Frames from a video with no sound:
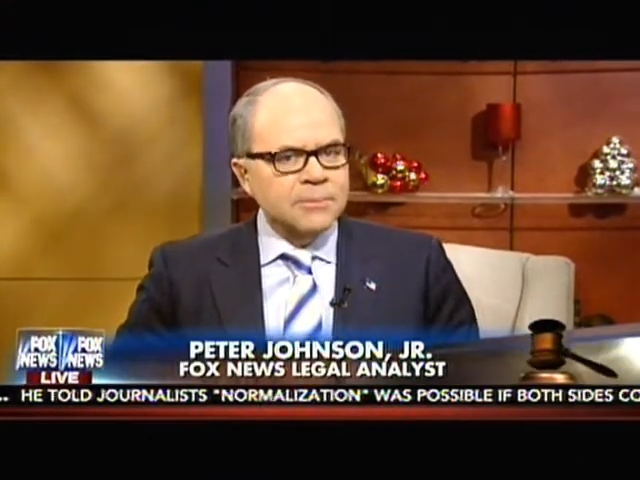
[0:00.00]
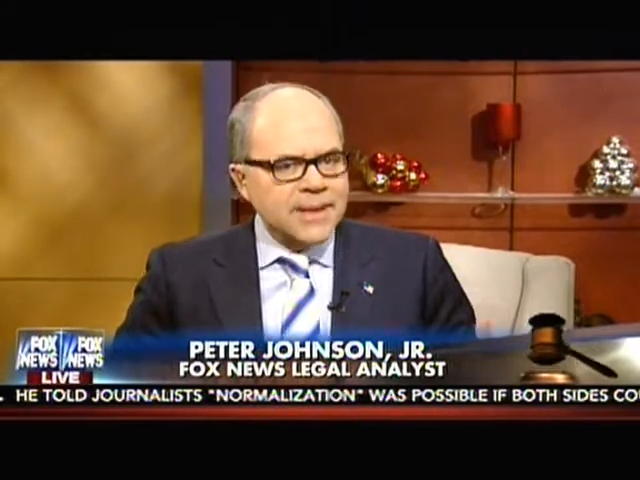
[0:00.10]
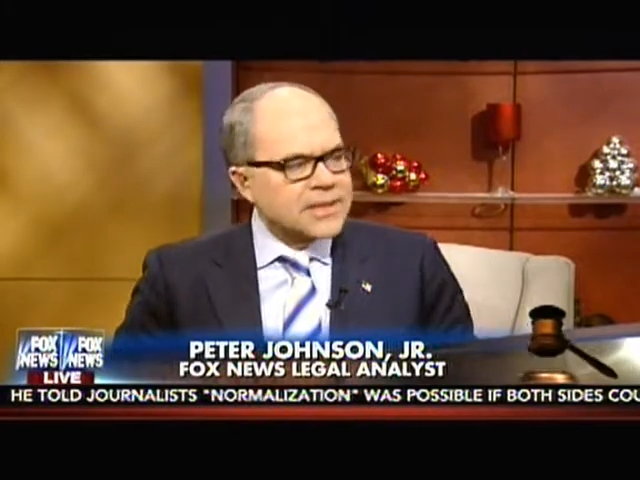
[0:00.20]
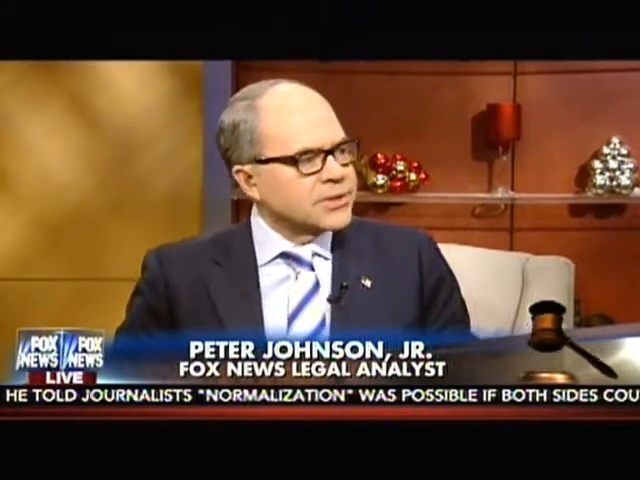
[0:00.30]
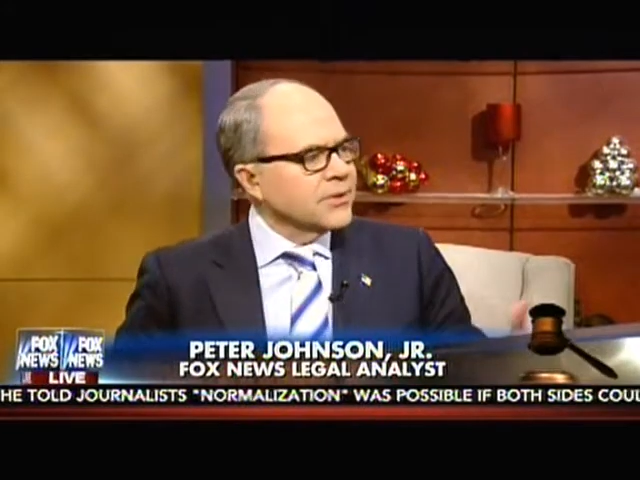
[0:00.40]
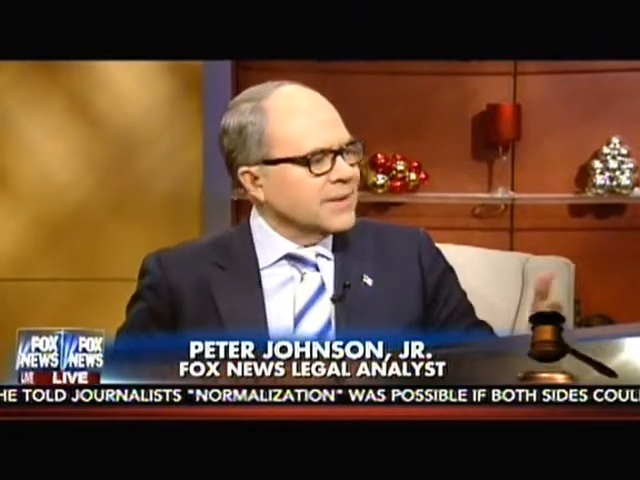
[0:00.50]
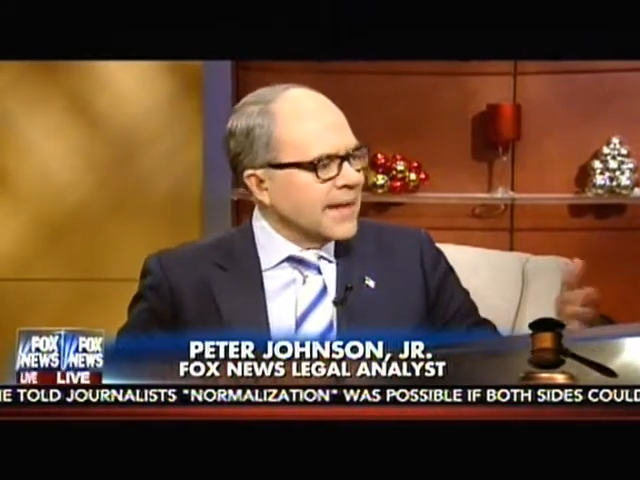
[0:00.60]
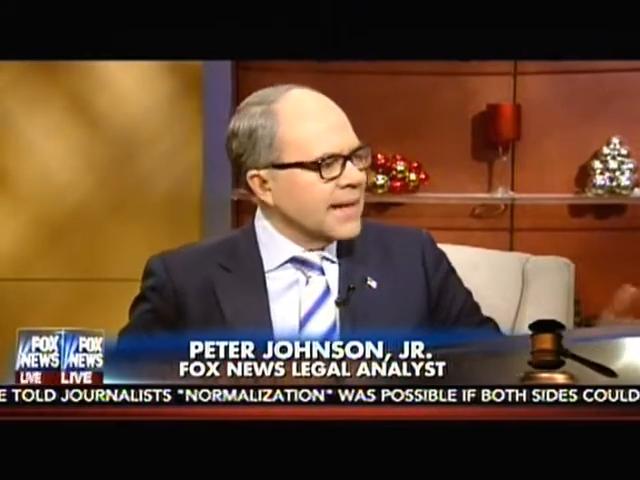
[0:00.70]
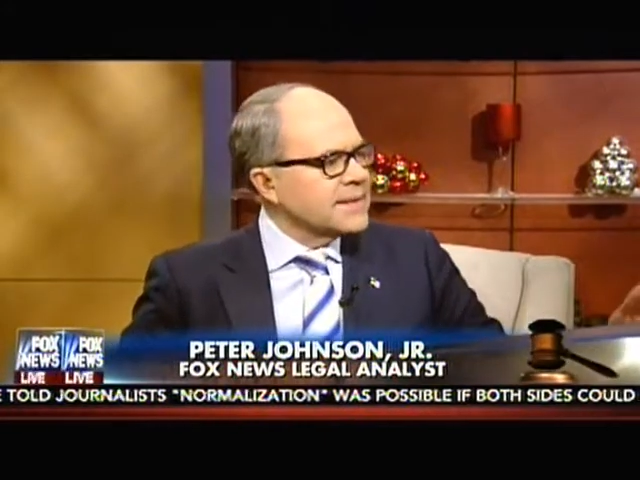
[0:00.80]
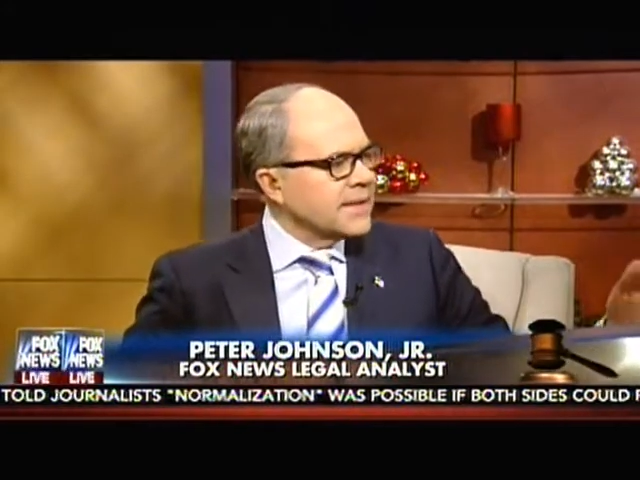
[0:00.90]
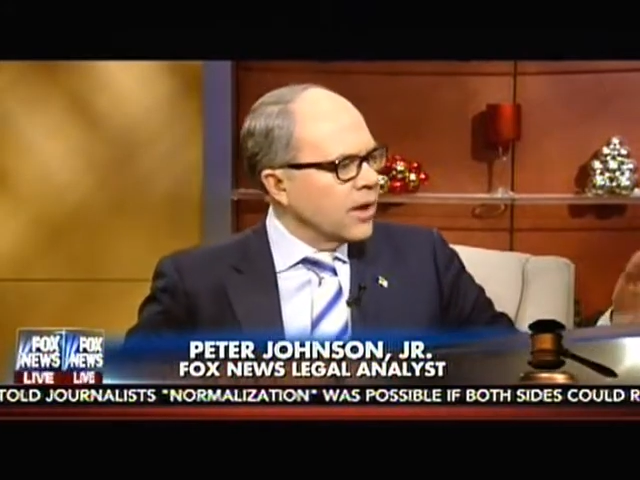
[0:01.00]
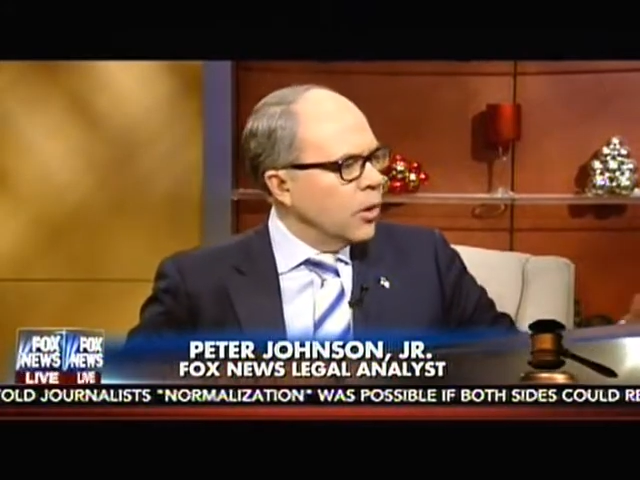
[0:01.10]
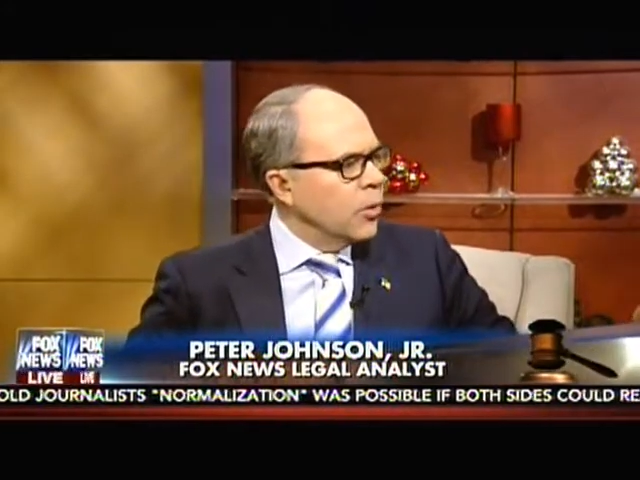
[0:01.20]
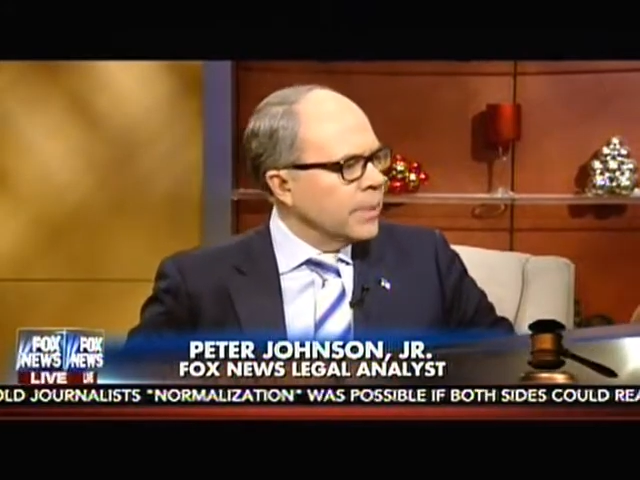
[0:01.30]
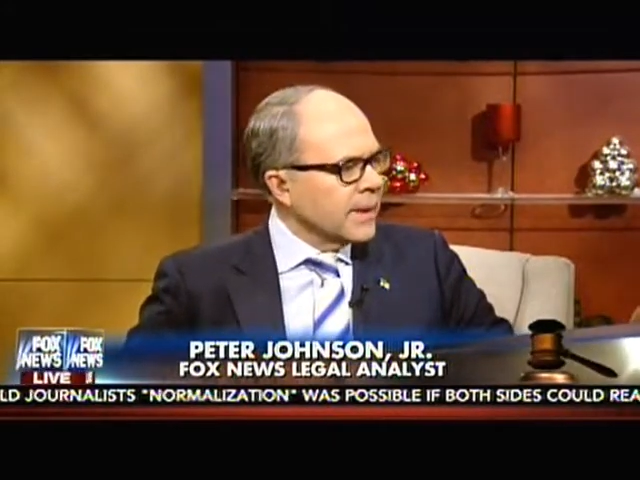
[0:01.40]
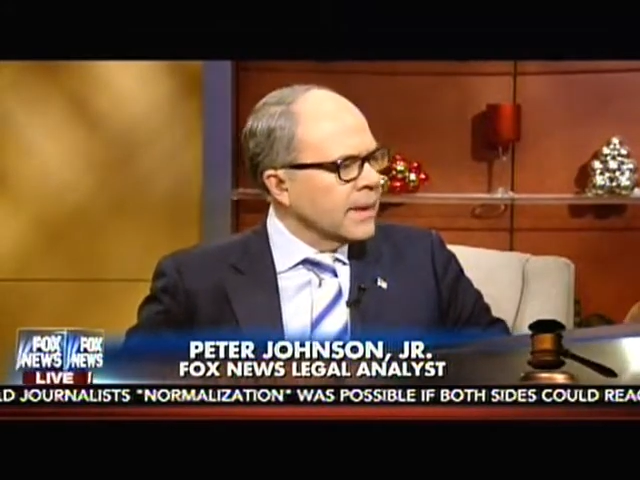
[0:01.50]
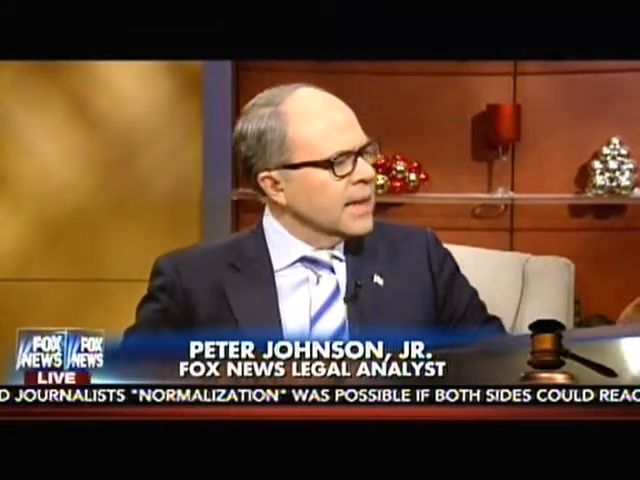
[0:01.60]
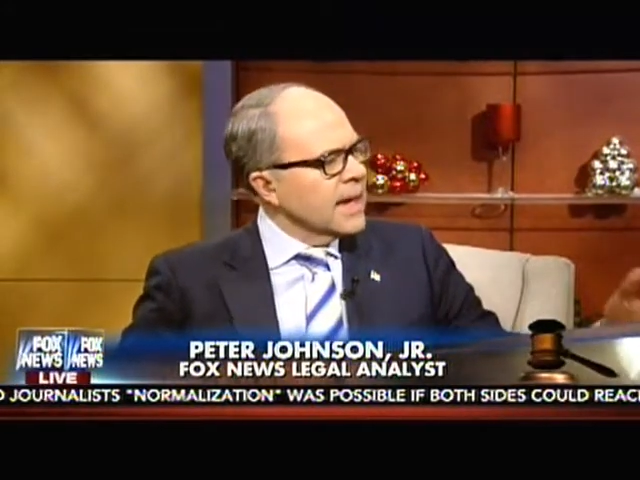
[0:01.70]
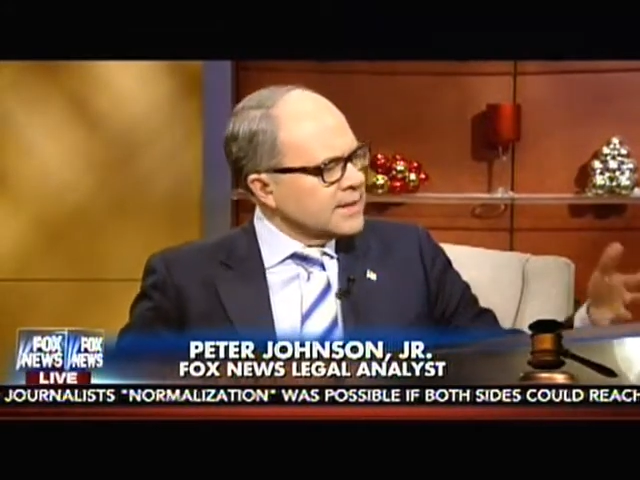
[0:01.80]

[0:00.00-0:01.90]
Minister Daisy Obi,